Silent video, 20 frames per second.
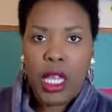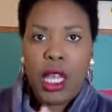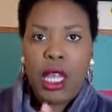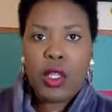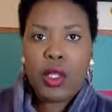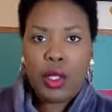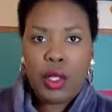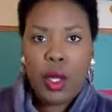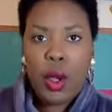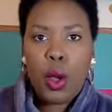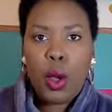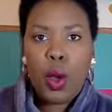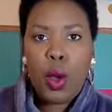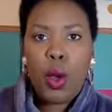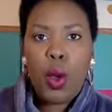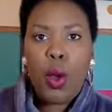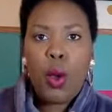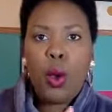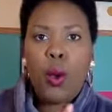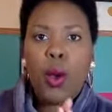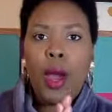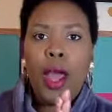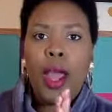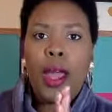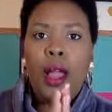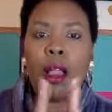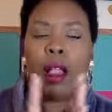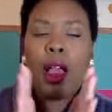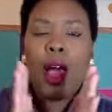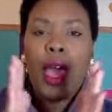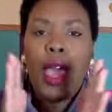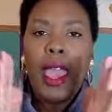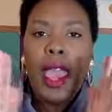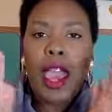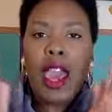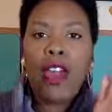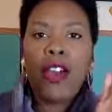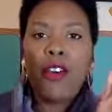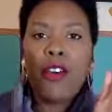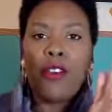So while I
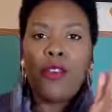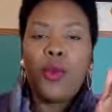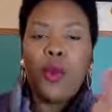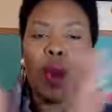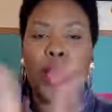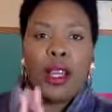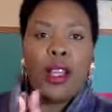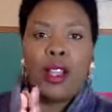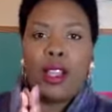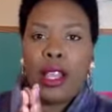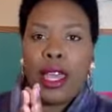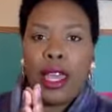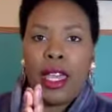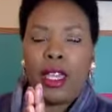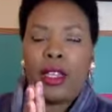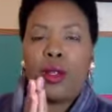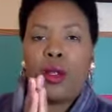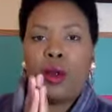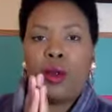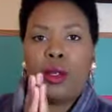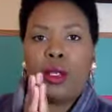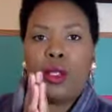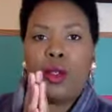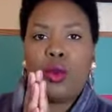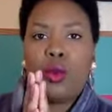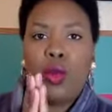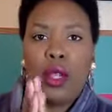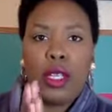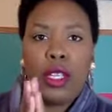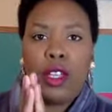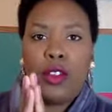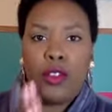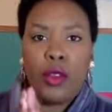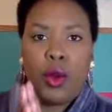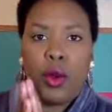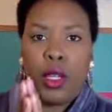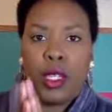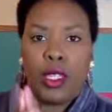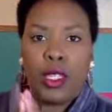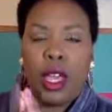have one client who is really
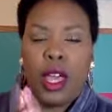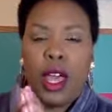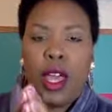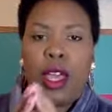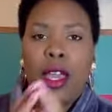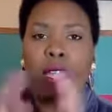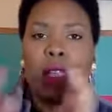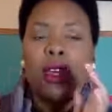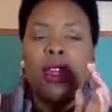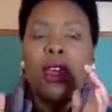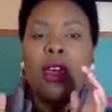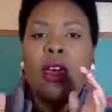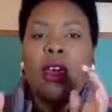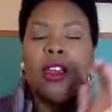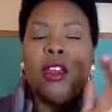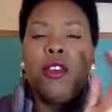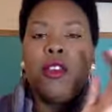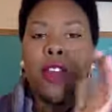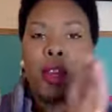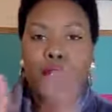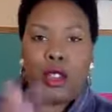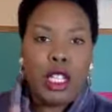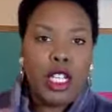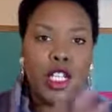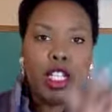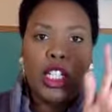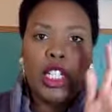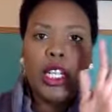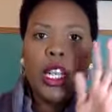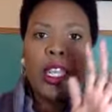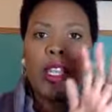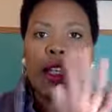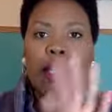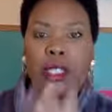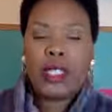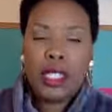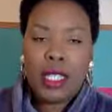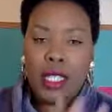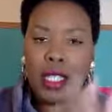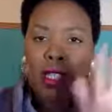focused on foundation and
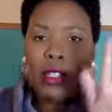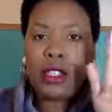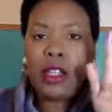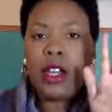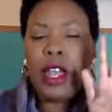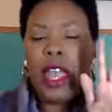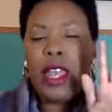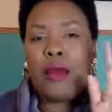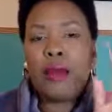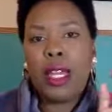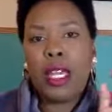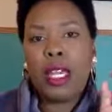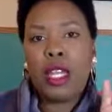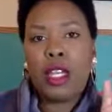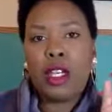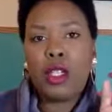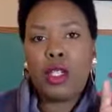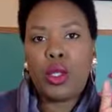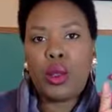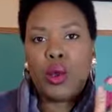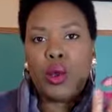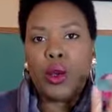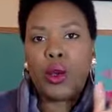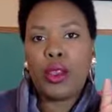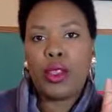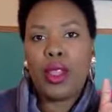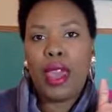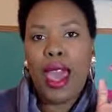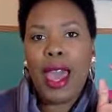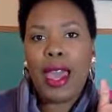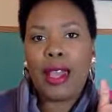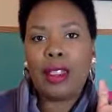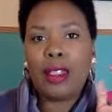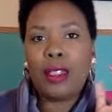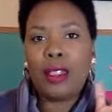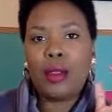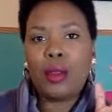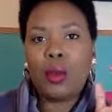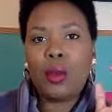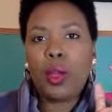concealer and making sure that
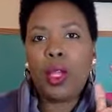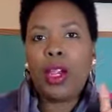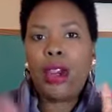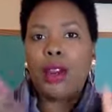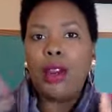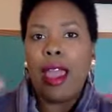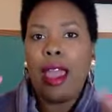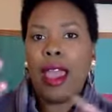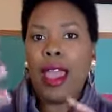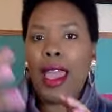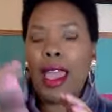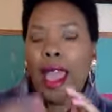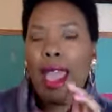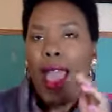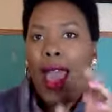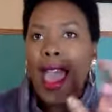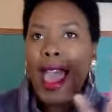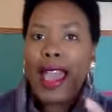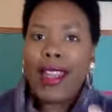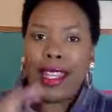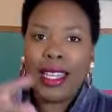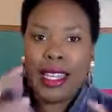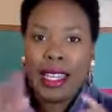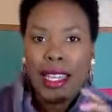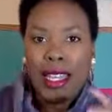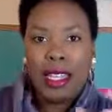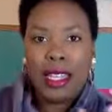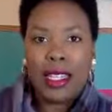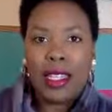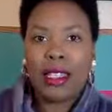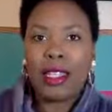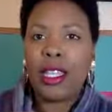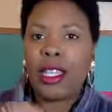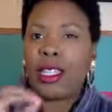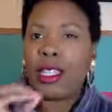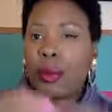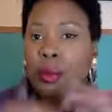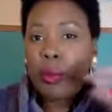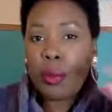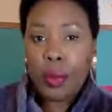we are adding in like
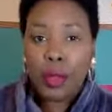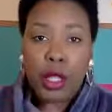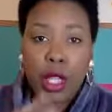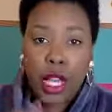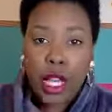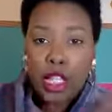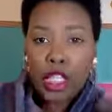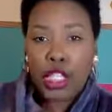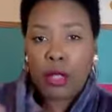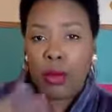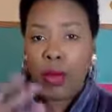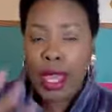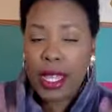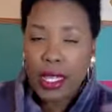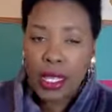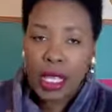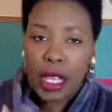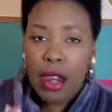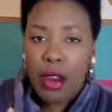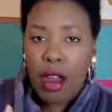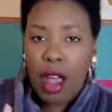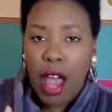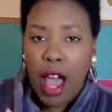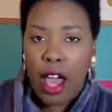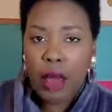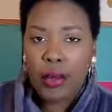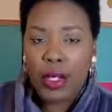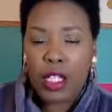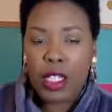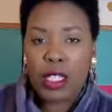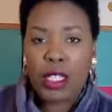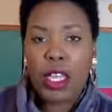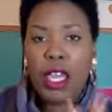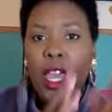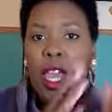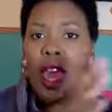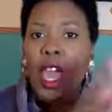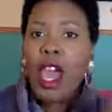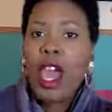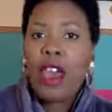some blush and mascara options,
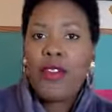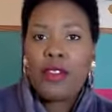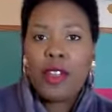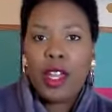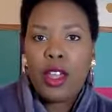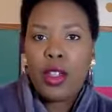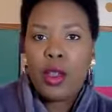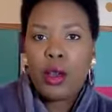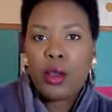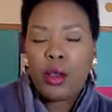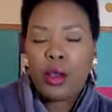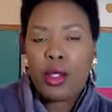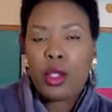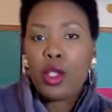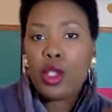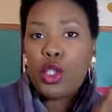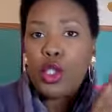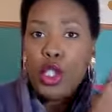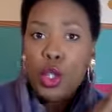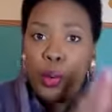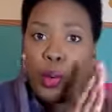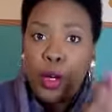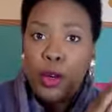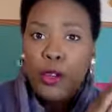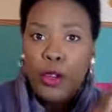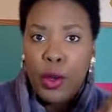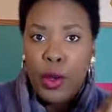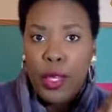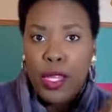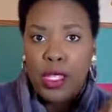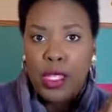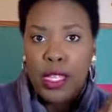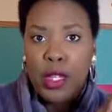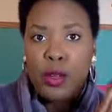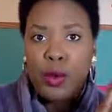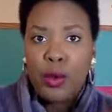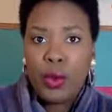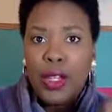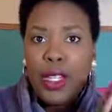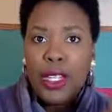I have another who is super focused
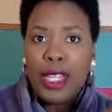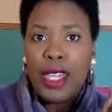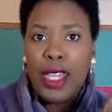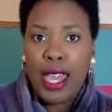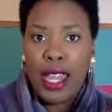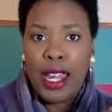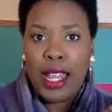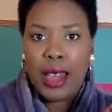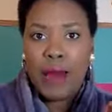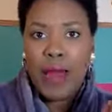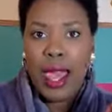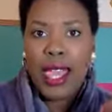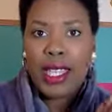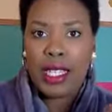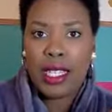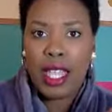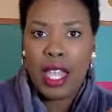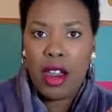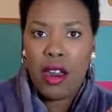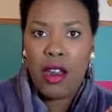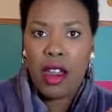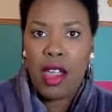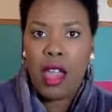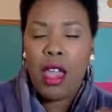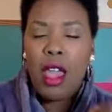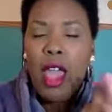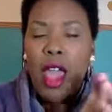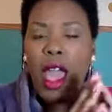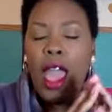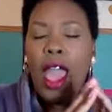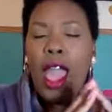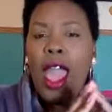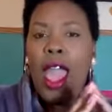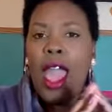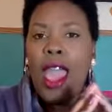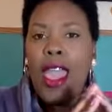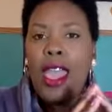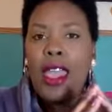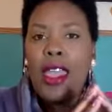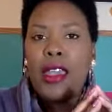on really getting mascara
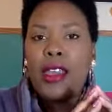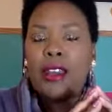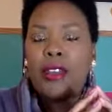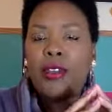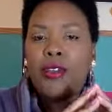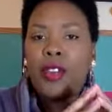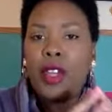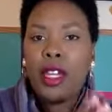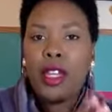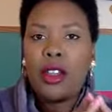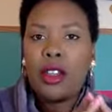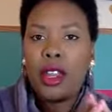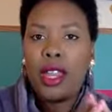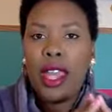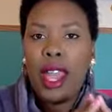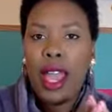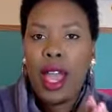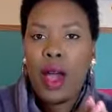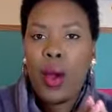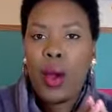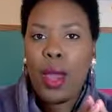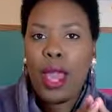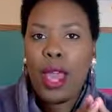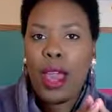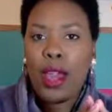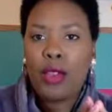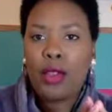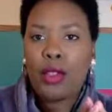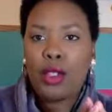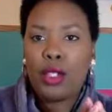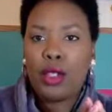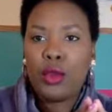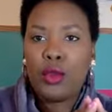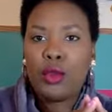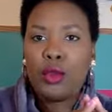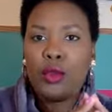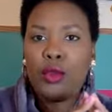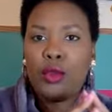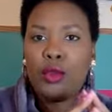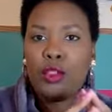and figuring out how
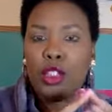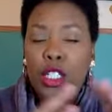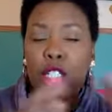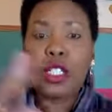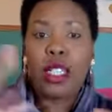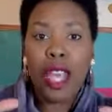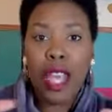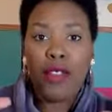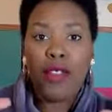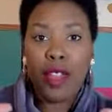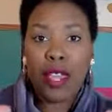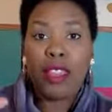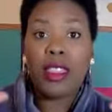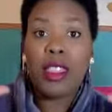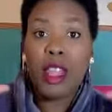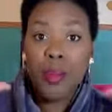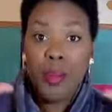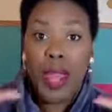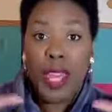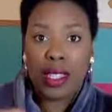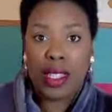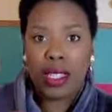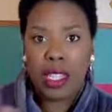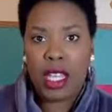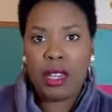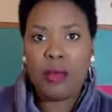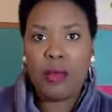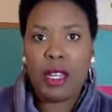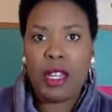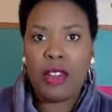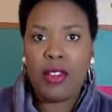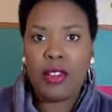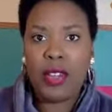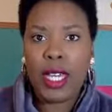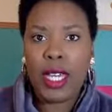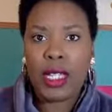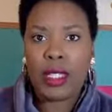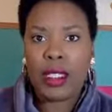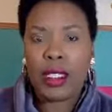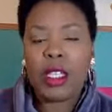to just have like the best 10-minute
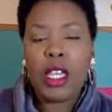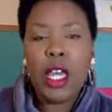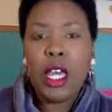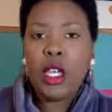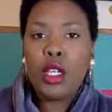face.